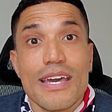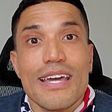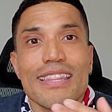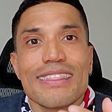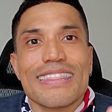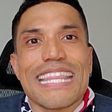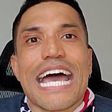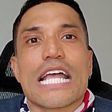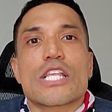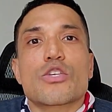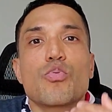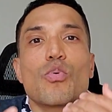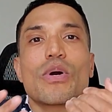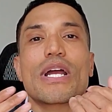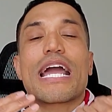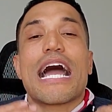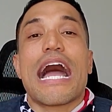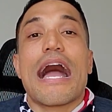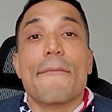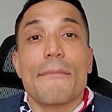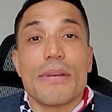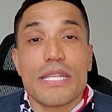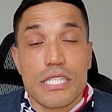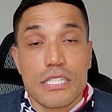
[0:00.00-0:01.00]
That's what
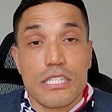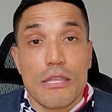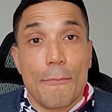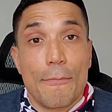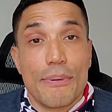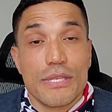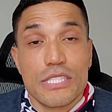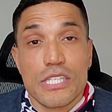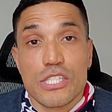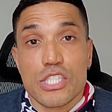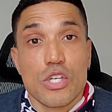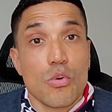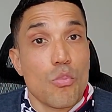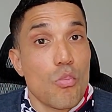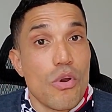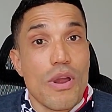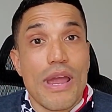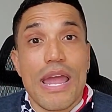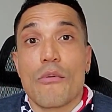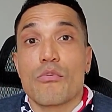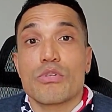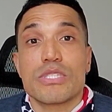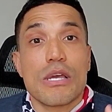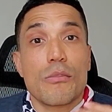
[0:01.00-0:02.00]
got me to the position where
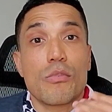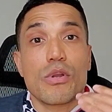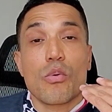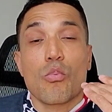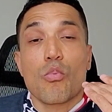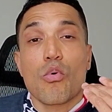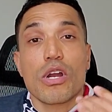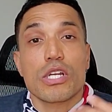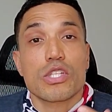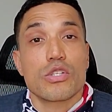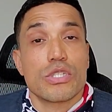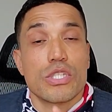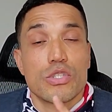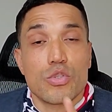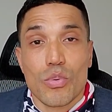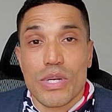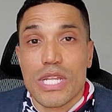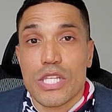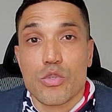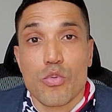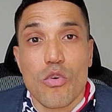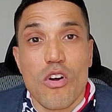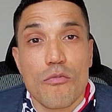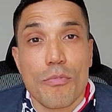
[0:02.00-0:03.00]
I was able to work through the
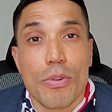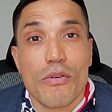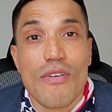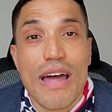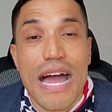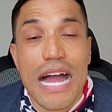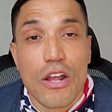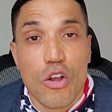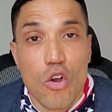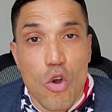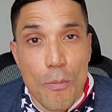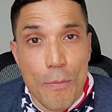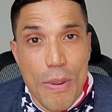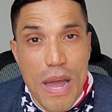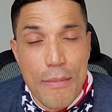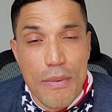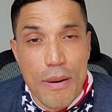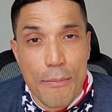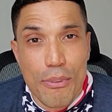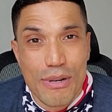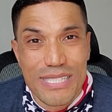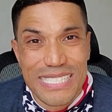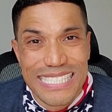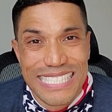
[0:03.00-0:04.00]
2012 Barack Obama
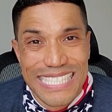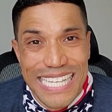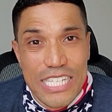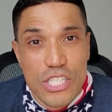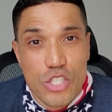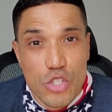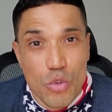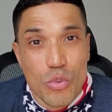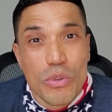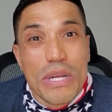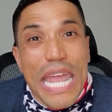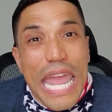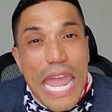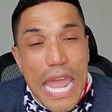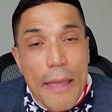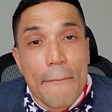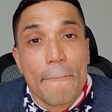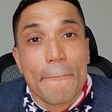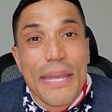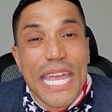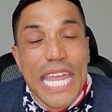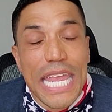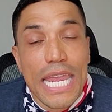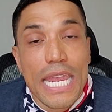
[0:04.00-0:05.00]
presidential
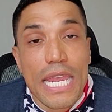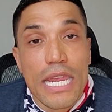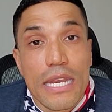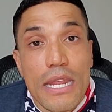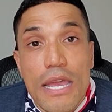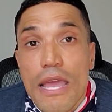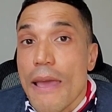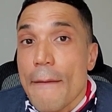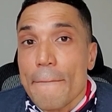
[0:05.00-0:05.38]
campaign